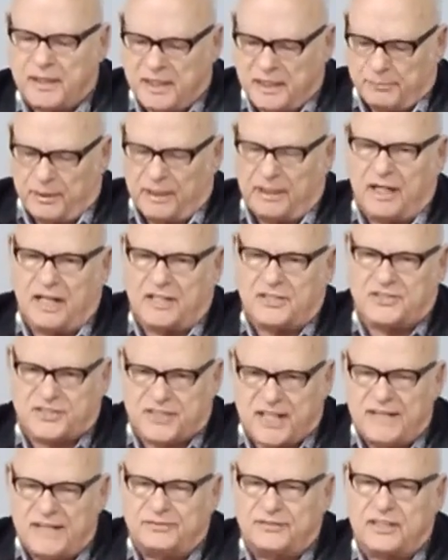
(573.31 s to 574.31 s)
but God
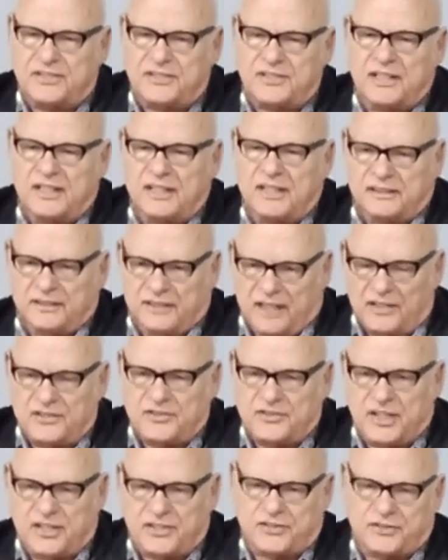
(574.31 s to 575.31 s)
saved us not
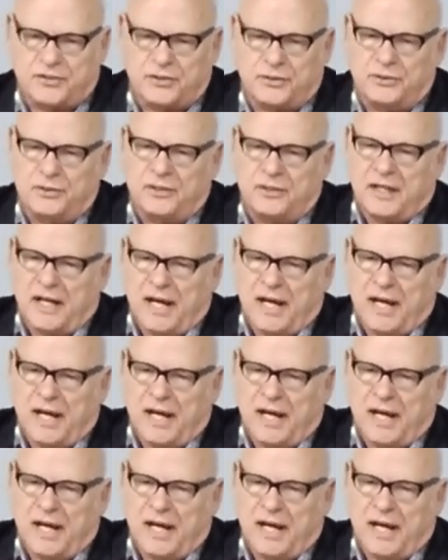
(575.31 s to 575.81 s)
just to